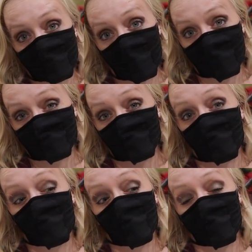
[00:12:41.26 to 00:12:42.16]
Guys,
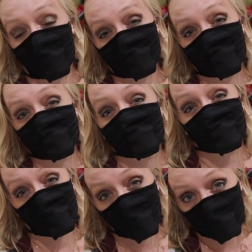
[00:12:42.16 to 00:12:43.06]
we watched
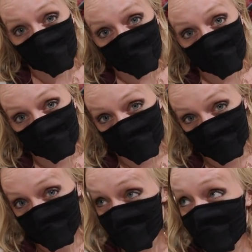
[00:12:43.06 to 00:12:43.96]
Soul
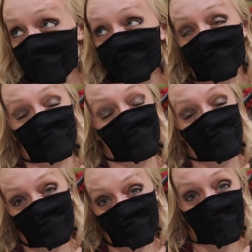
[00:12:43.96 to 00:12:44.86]
it was
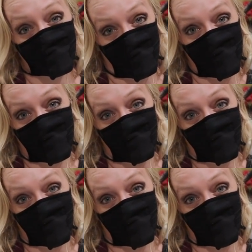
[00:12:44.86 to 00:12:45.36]
so good.